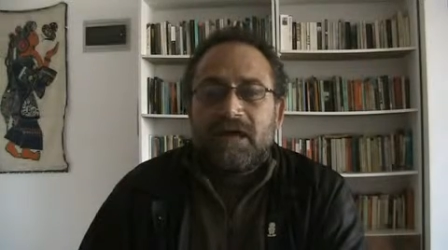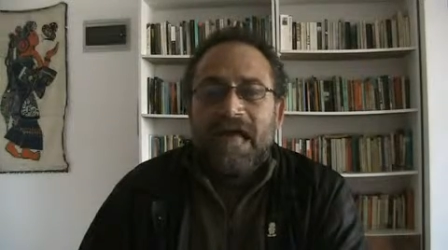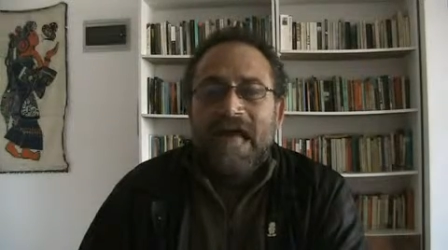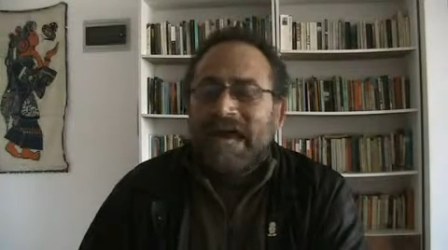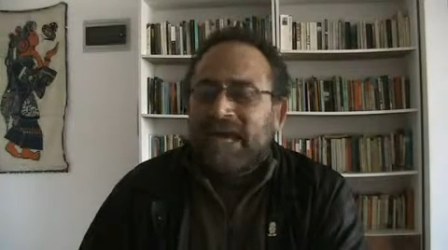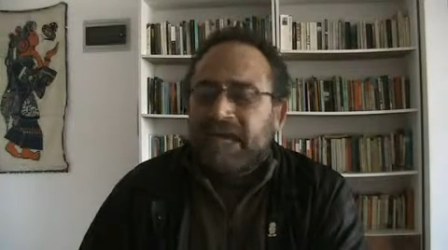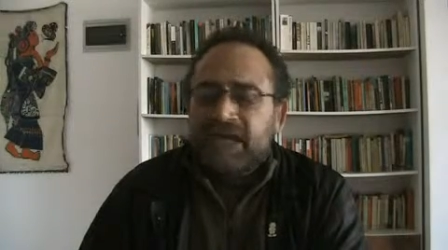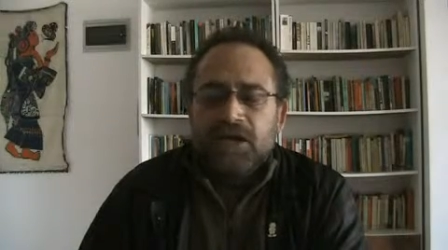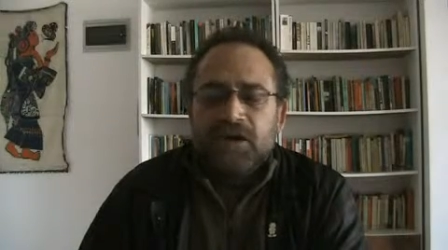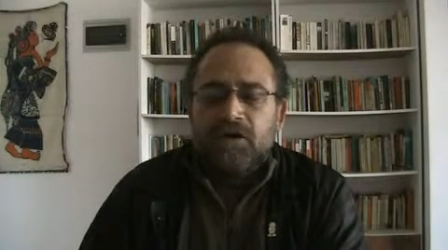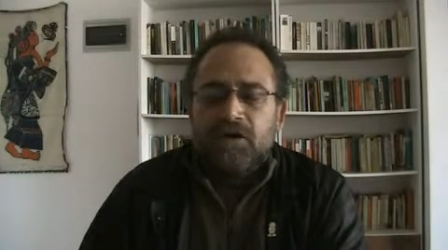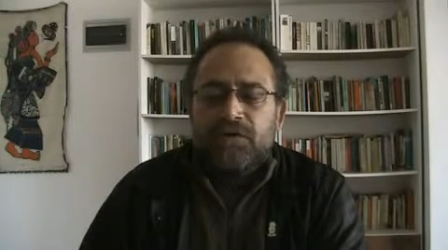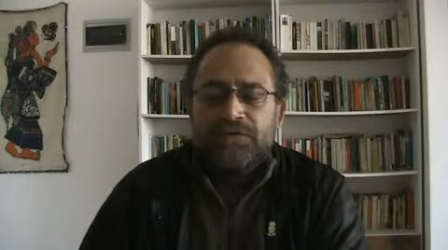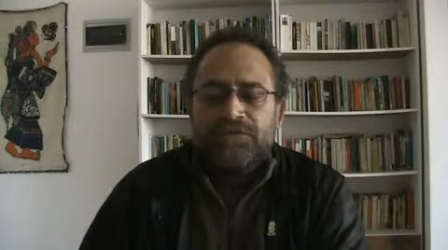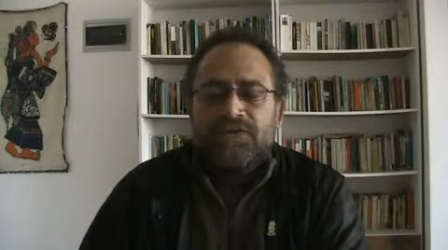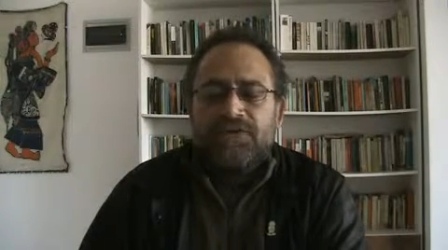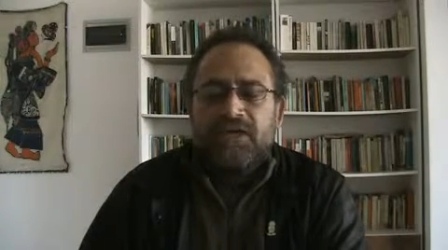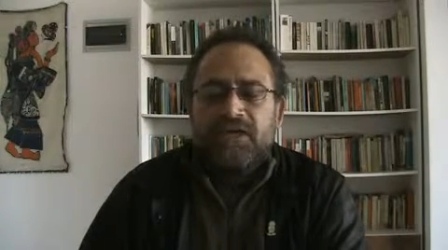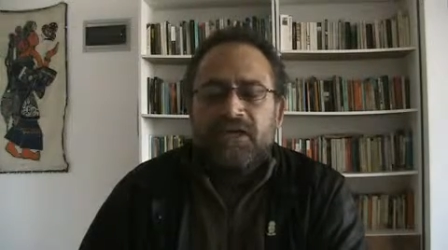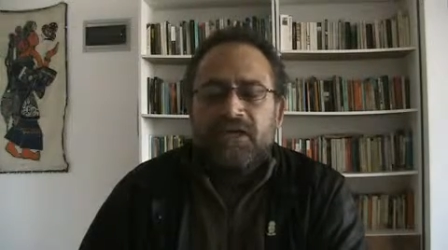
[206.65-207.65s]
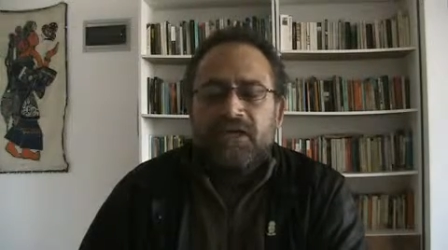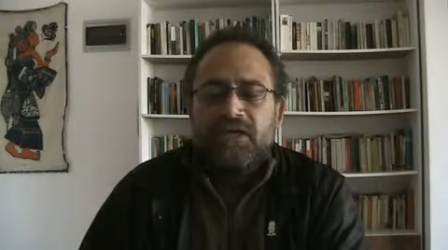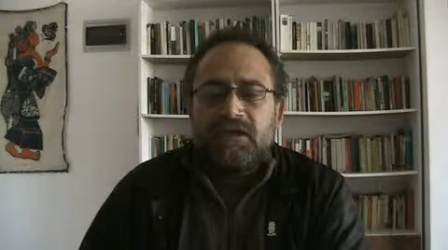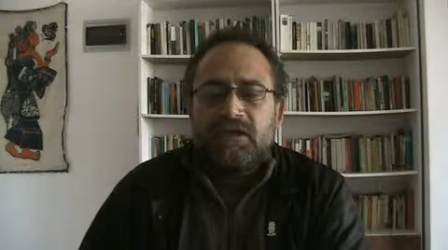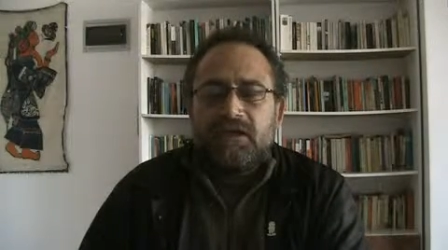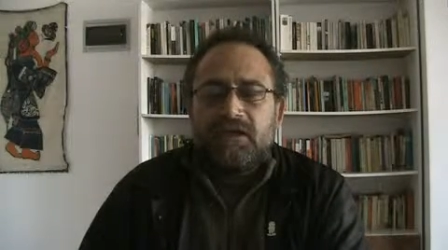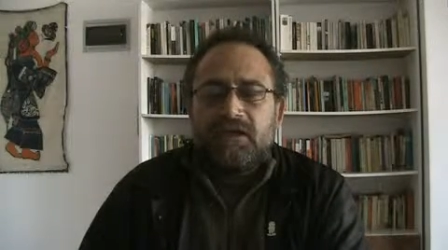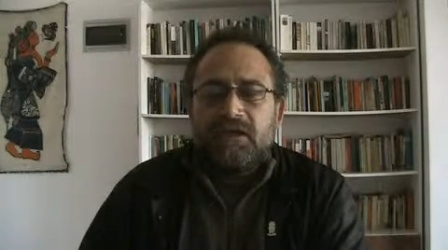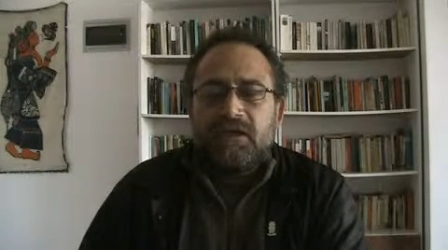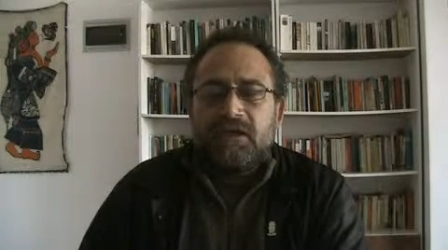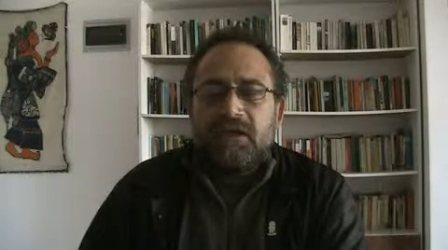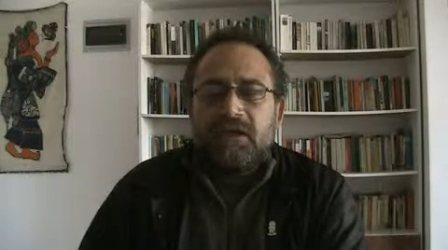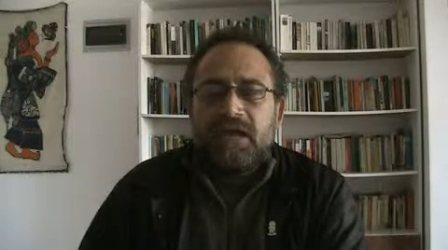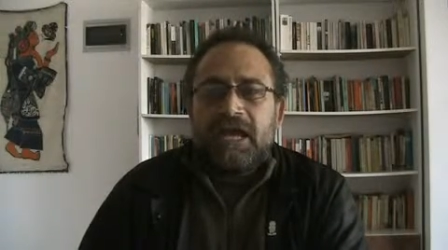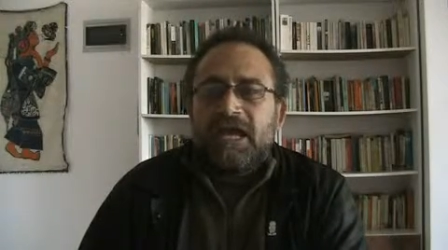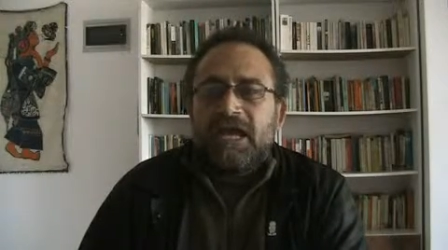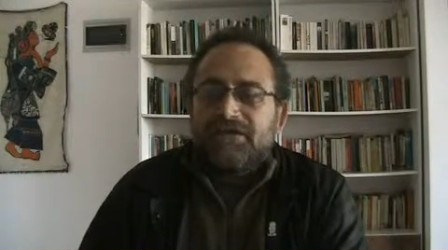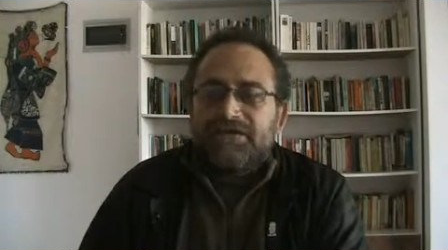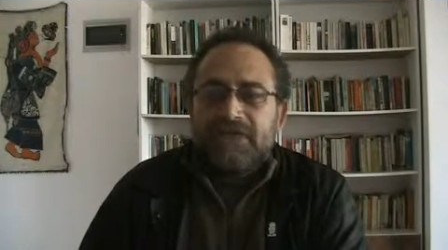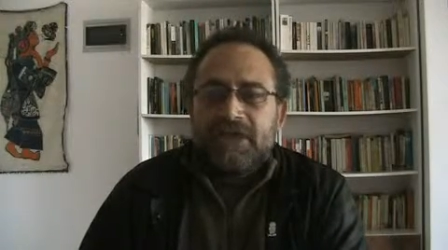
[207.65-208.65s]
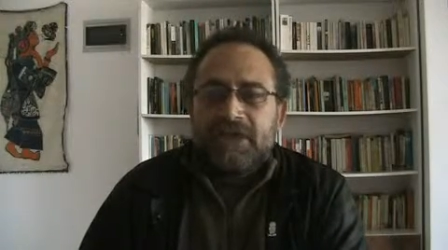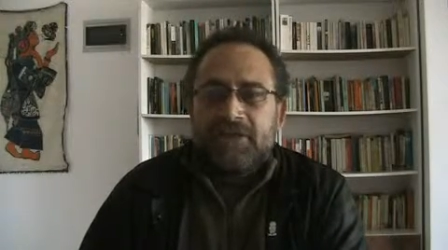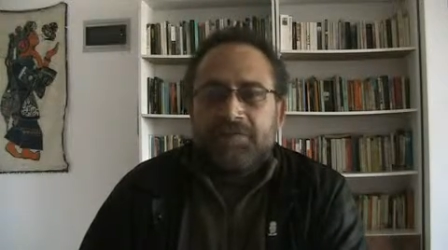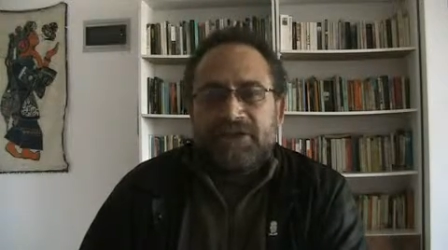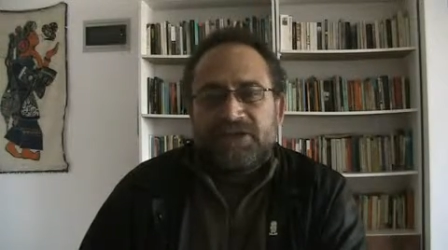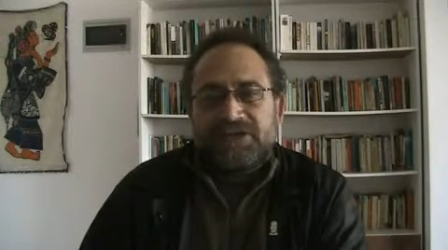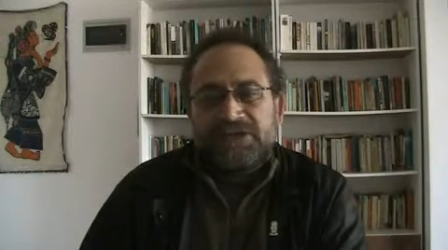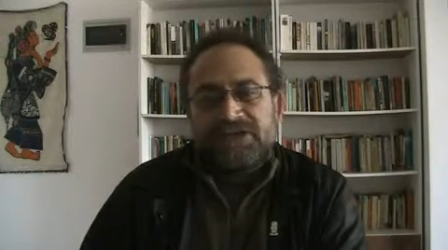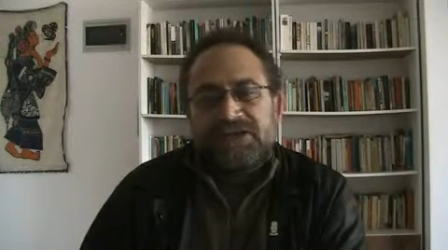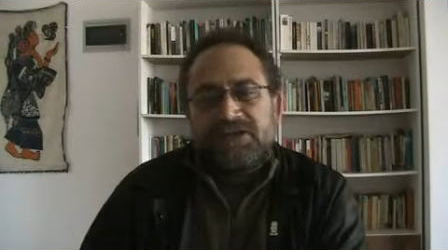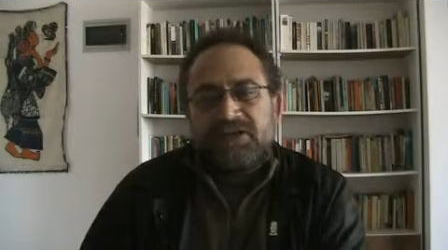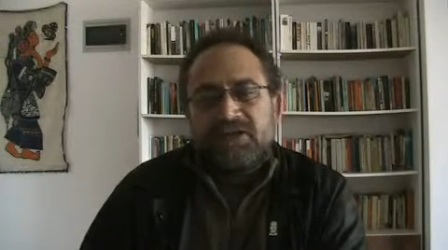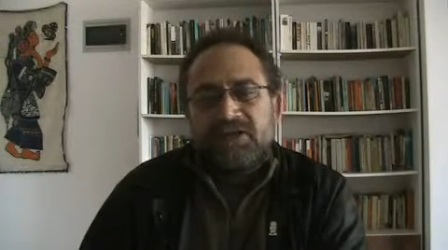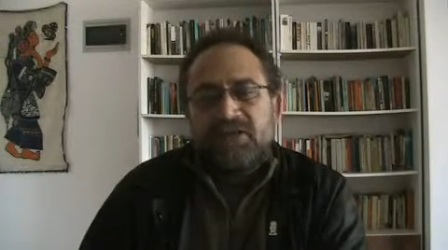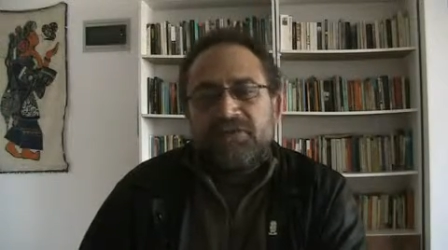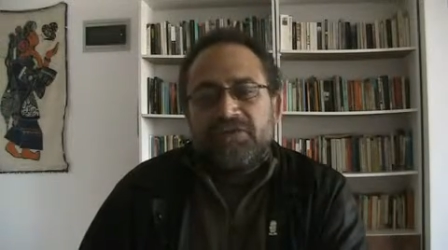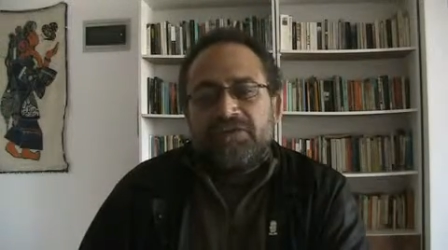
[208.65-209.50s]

any of the infamous